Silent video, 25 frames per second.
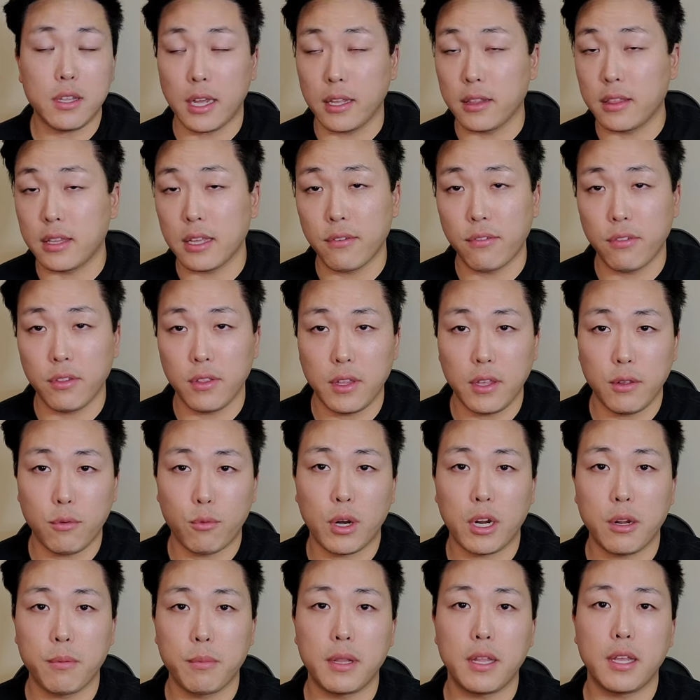I definitely
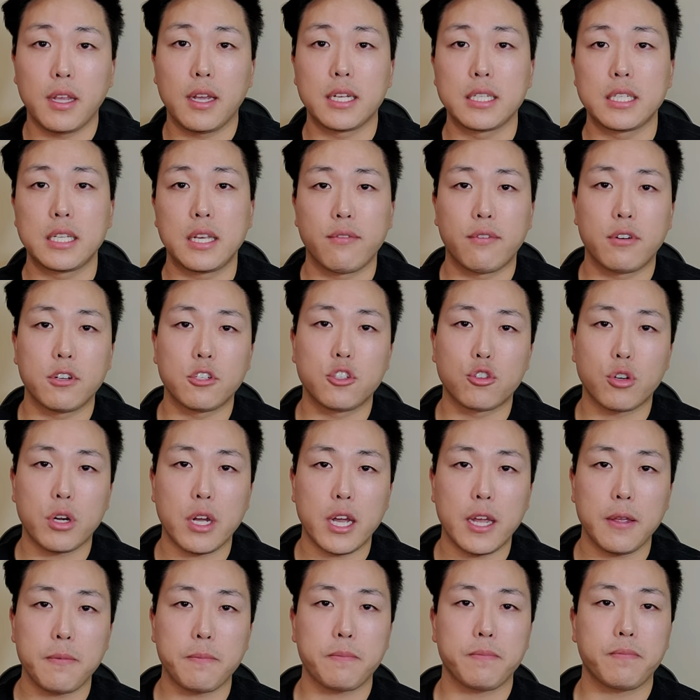recommend that you guys give it a
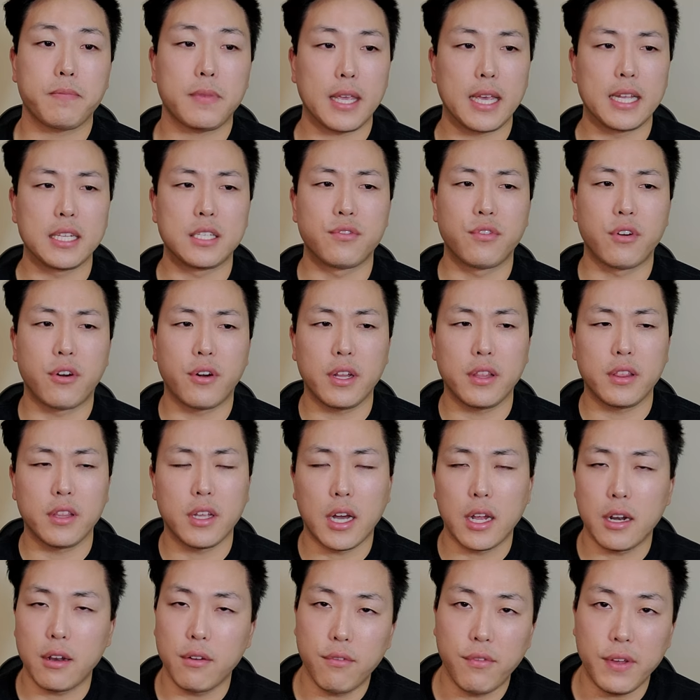try. It's very
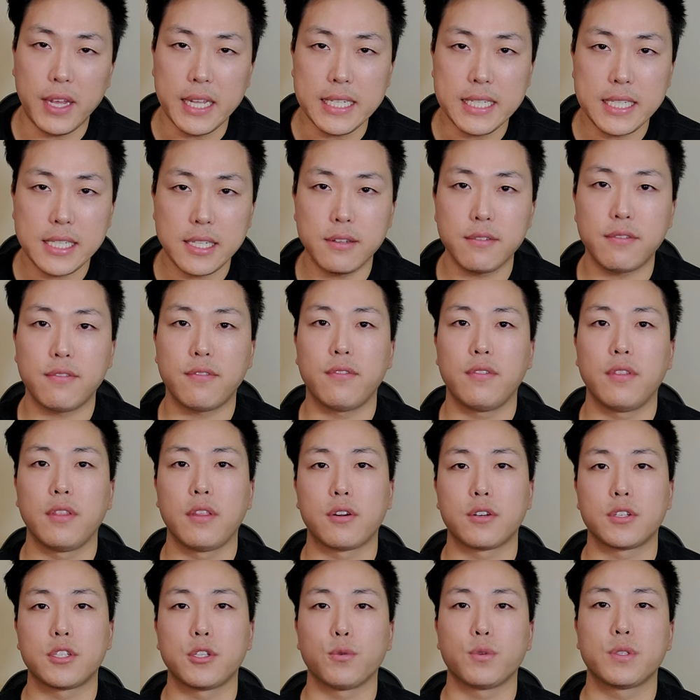non-invasive.
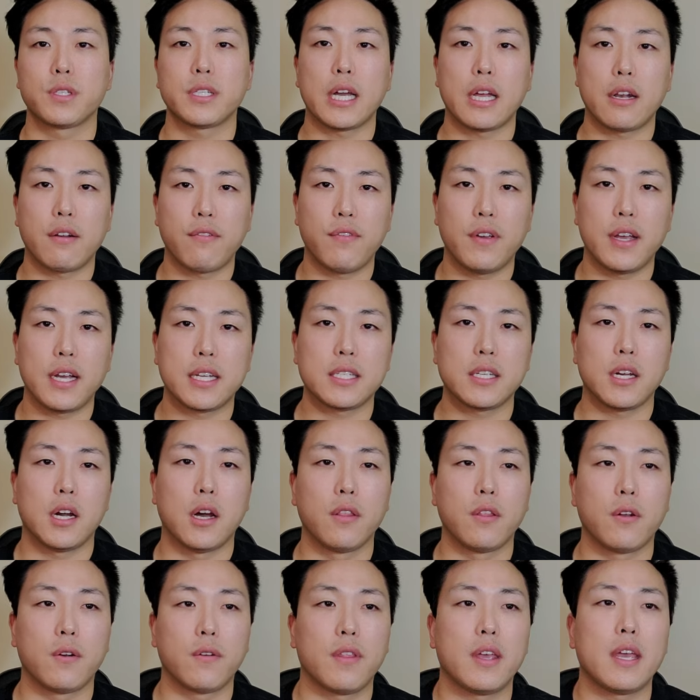There's no side effects
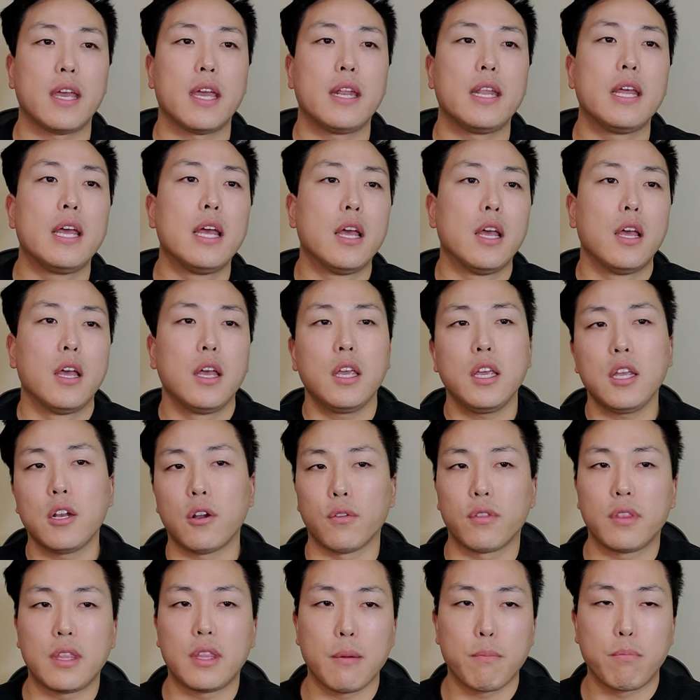other than, you
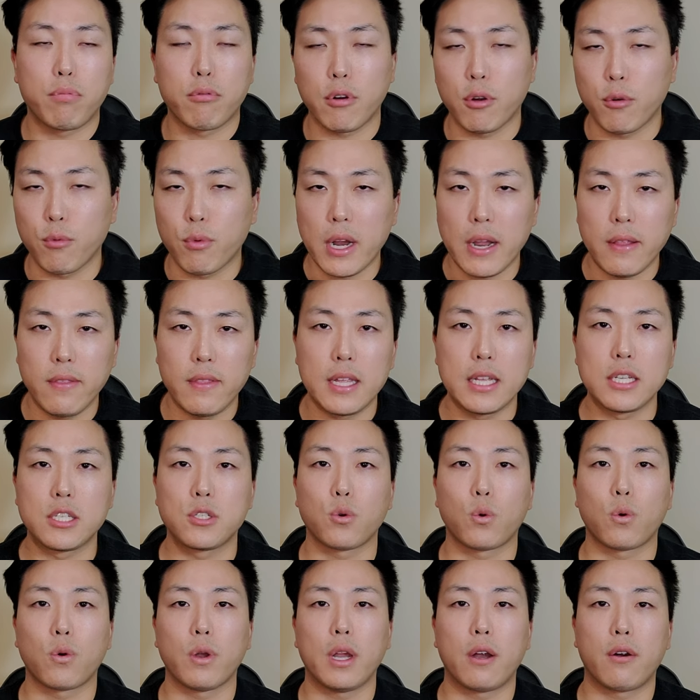know, temporary redness
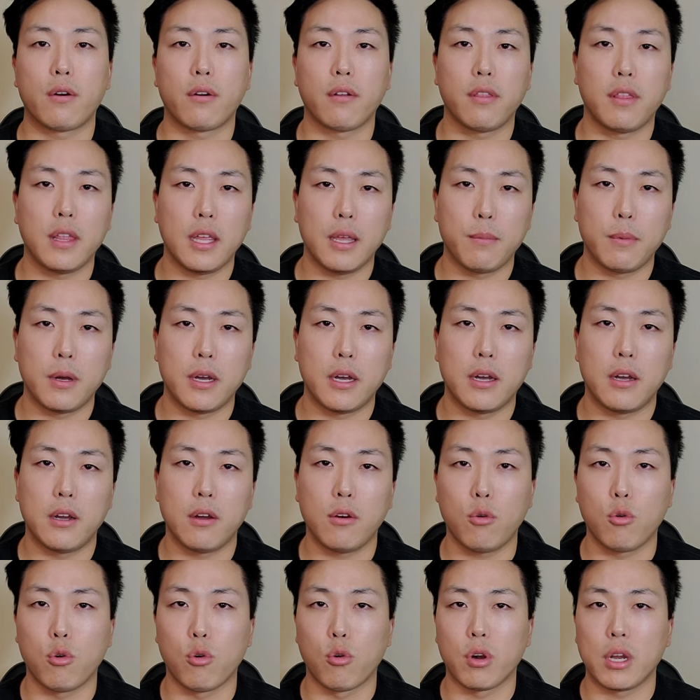or erythema
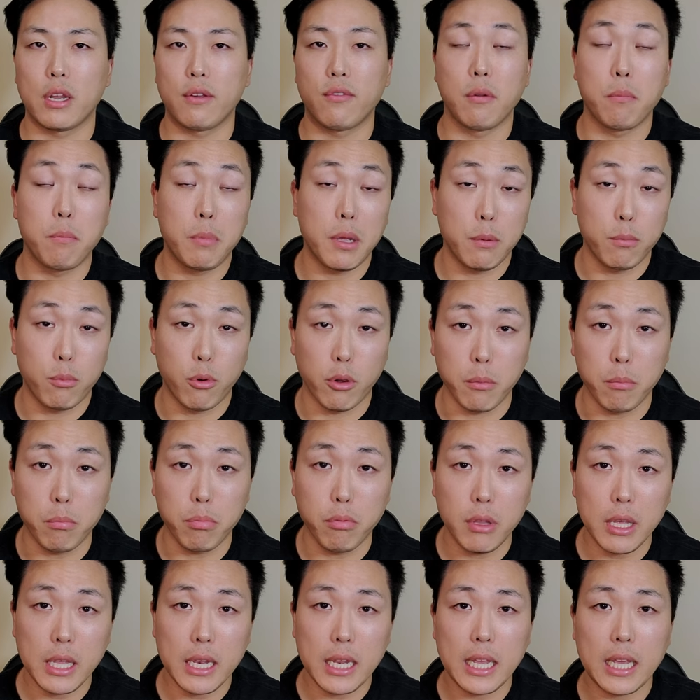or even pinpoint
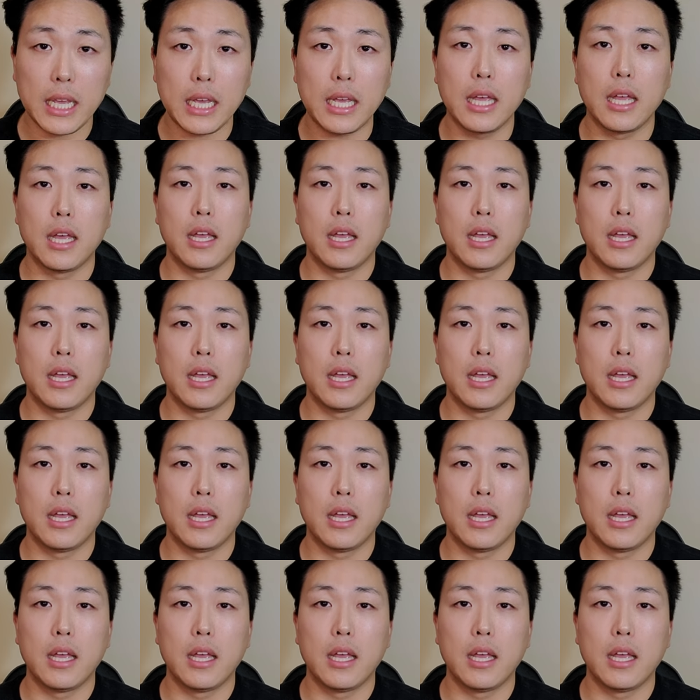bleeding.